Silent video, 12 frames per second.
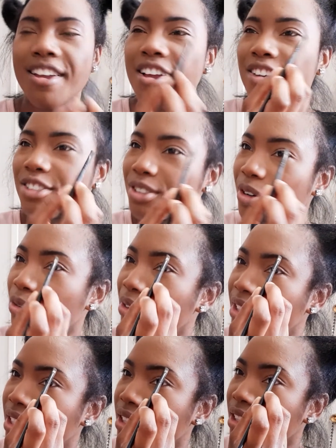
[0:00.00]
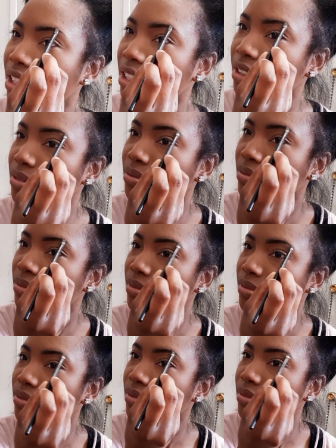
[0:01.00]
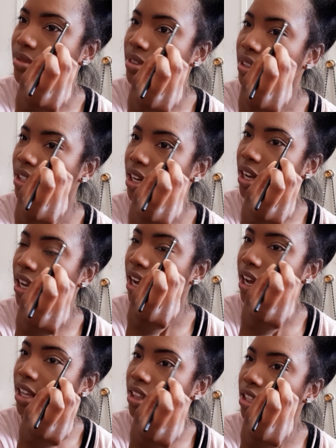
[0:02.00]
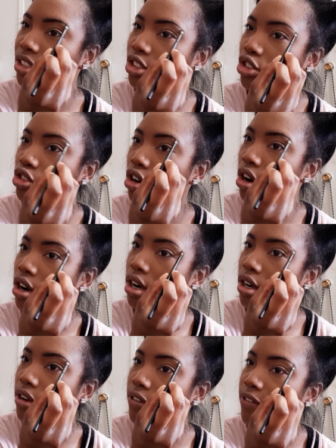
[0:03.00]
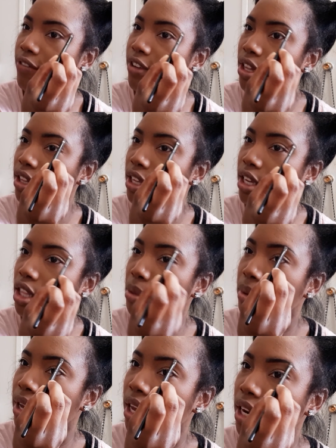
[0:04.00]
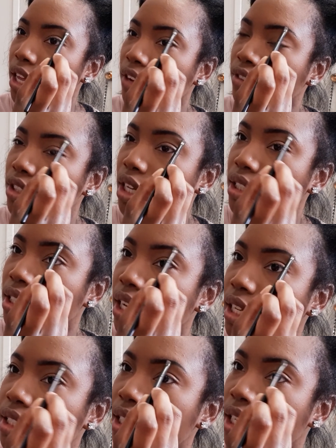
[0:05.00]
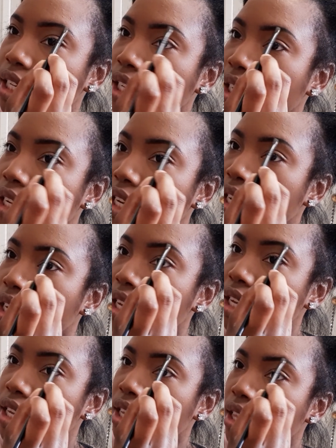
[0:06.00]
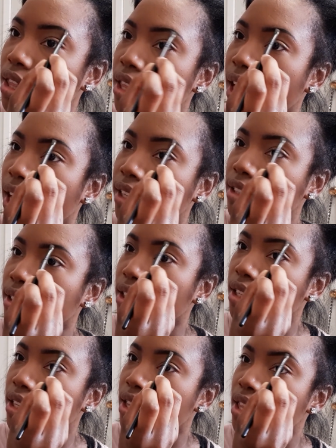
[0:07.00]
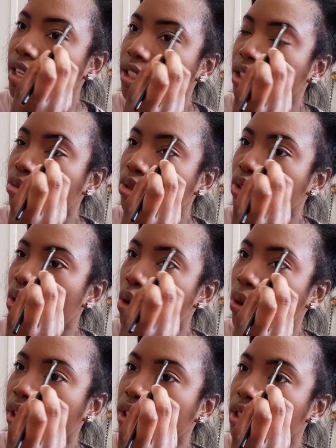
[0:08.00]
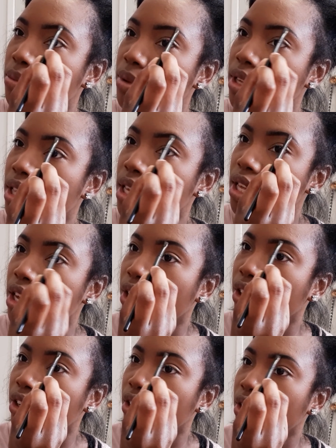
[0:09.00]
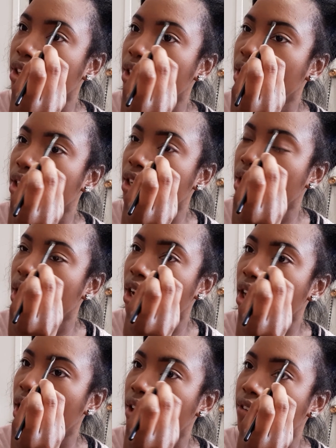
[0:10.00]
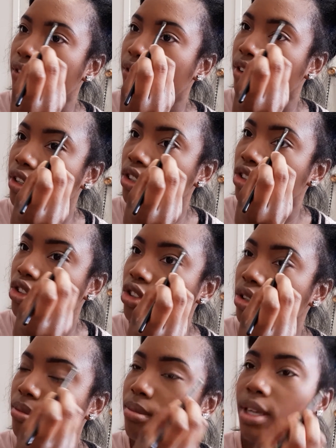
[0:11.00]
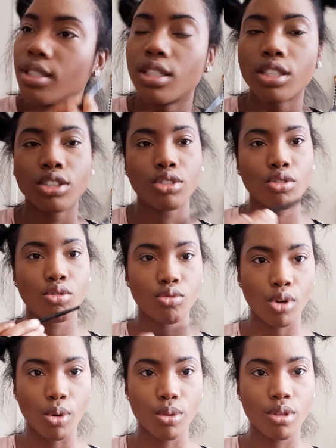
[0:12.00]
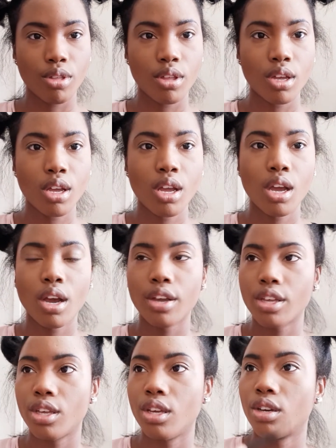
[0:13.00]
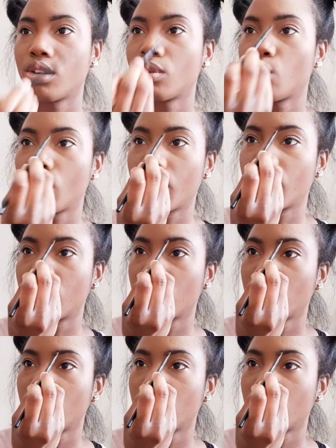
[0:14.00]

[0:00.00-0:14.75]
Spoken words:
So recently I had this strong feeling in the beginning of 2018 that this was going to be the year of tremendous growth. A year where